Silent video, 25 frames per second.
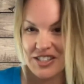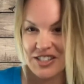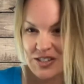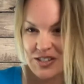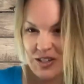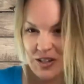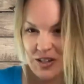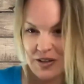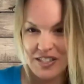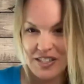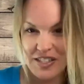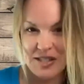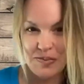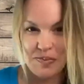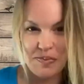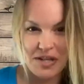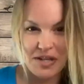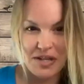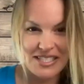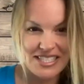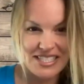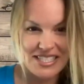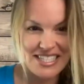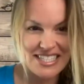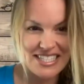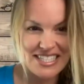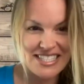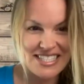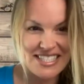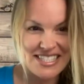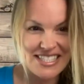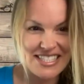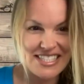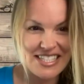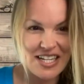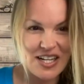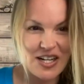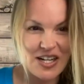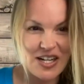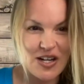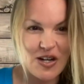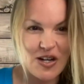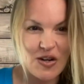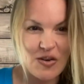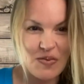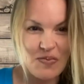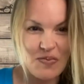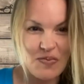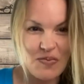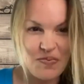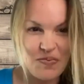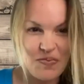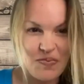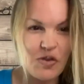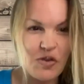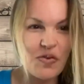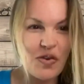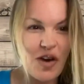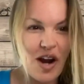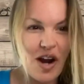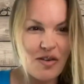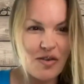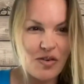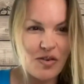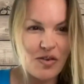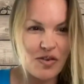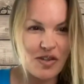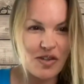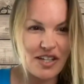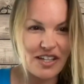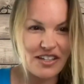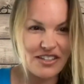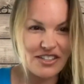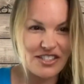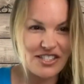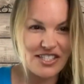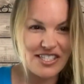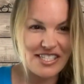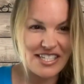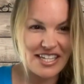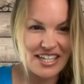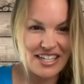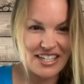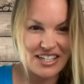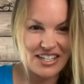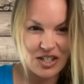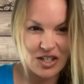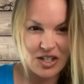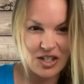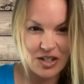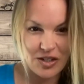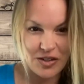service business, you probably understand